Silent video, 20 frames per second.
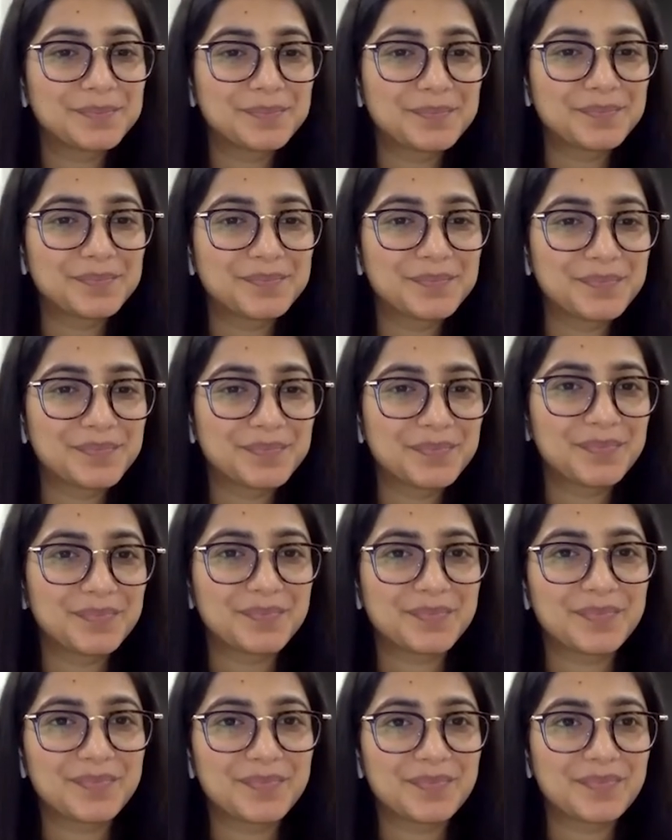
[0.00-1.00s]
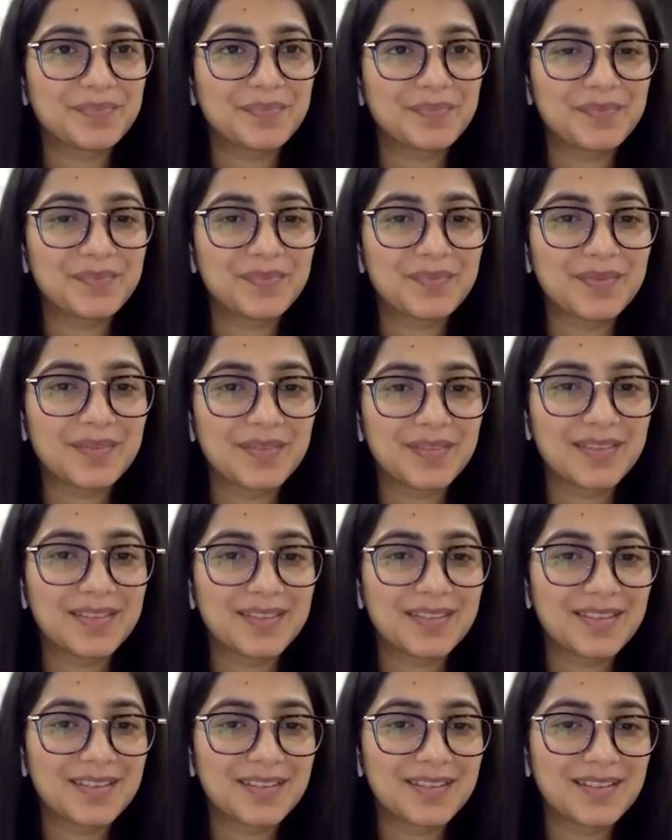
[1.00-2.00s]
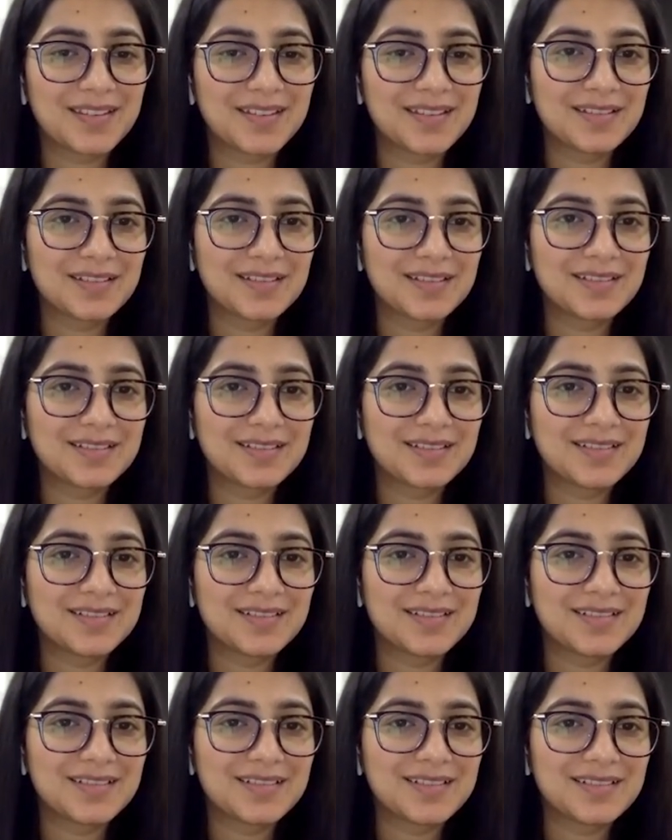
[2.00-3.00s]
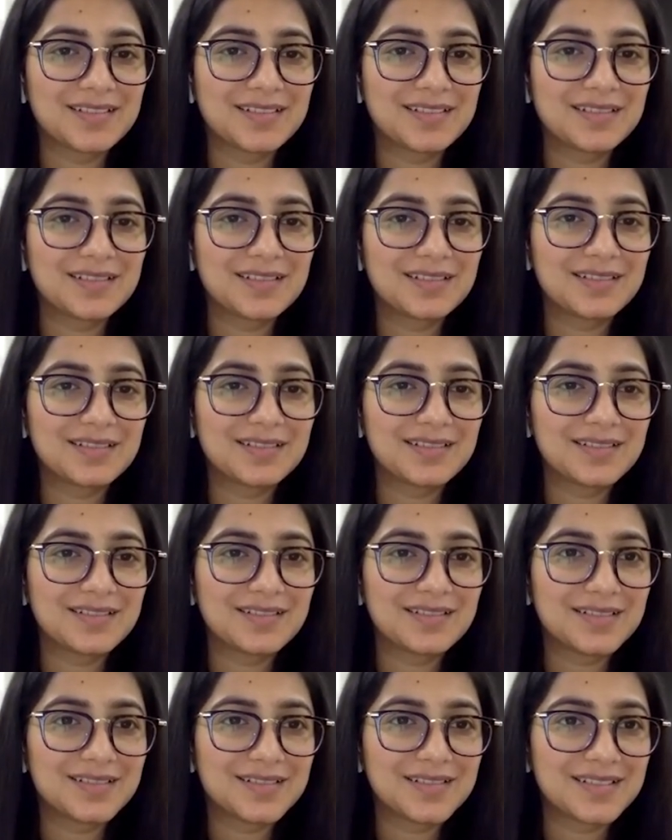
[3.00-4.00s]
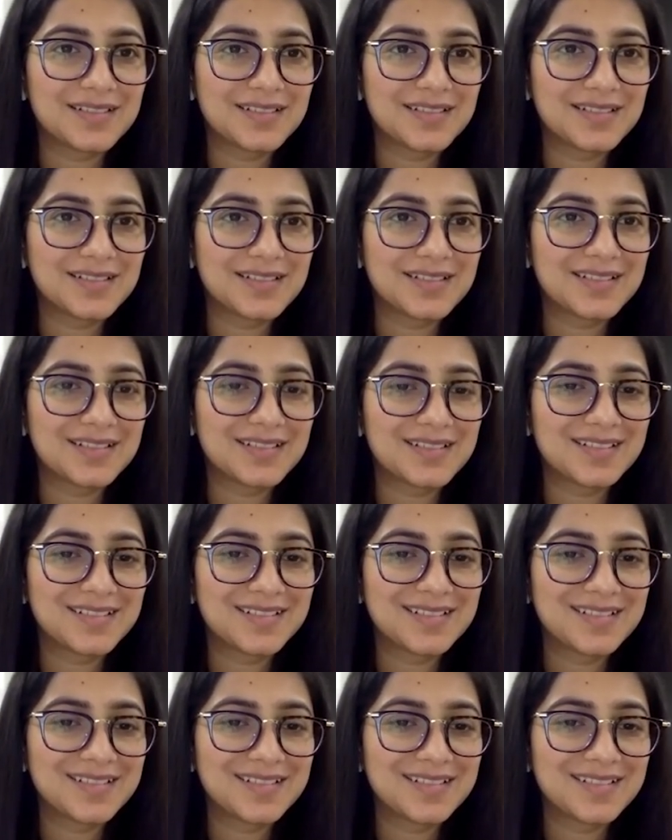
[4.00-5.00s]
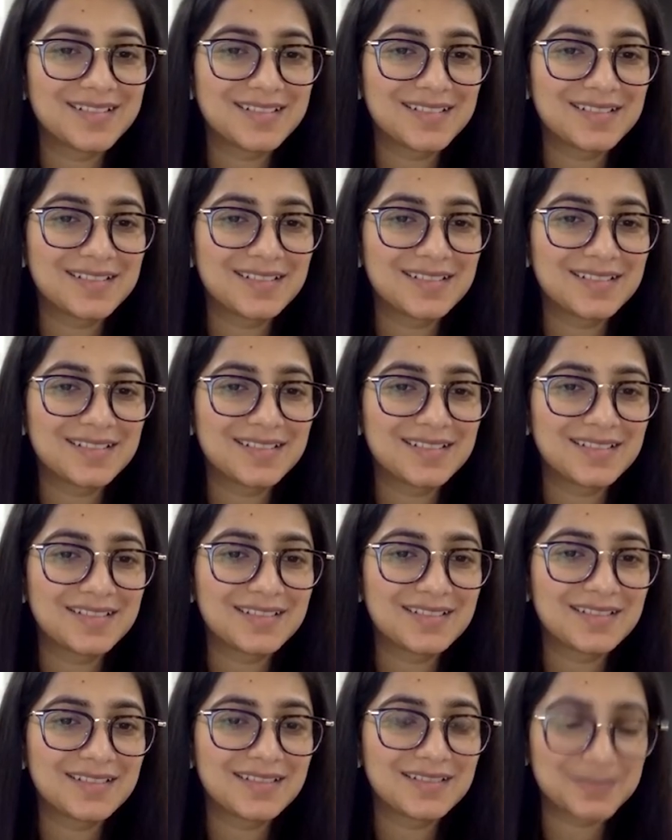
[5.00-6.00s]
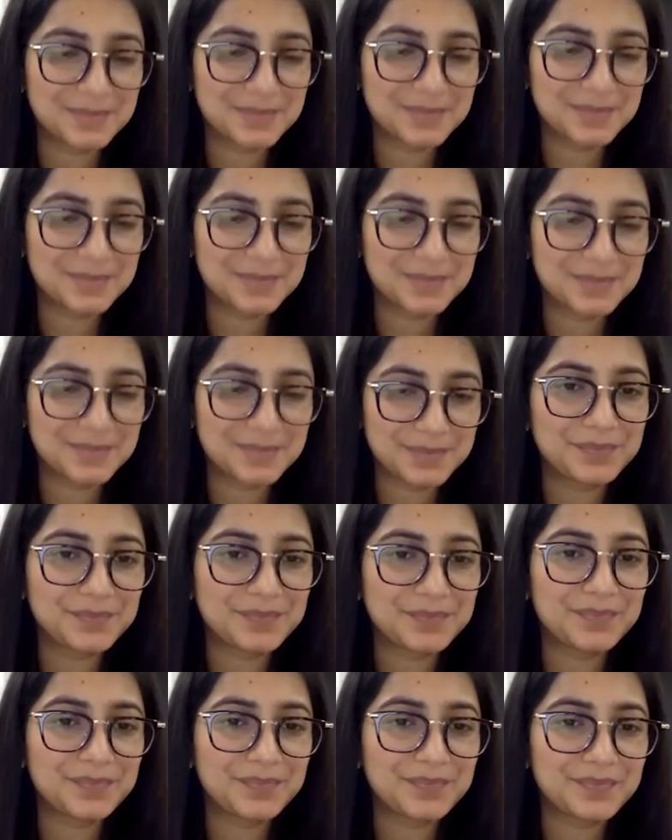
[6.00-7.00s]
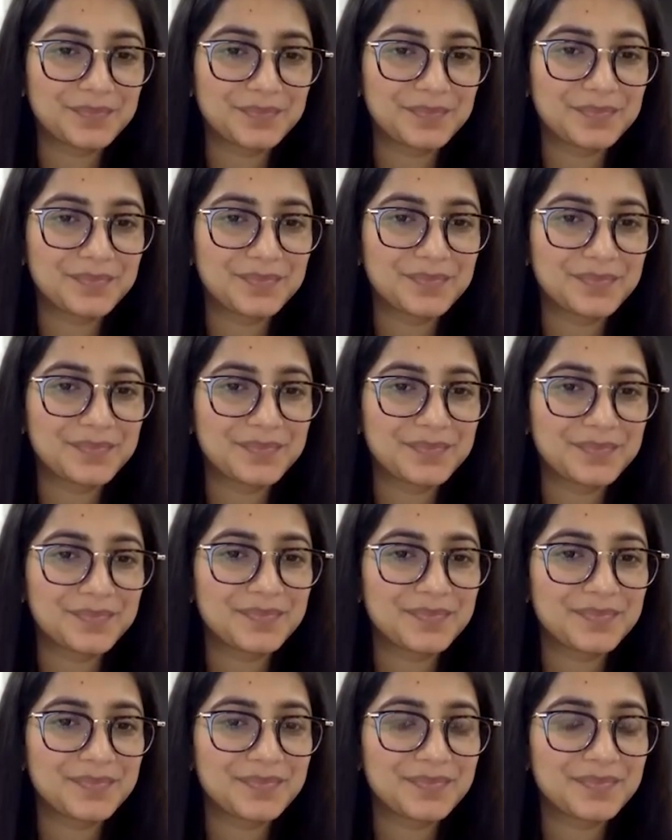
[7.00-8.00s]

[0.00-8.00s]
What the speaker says: No words are spoken by the person on screen.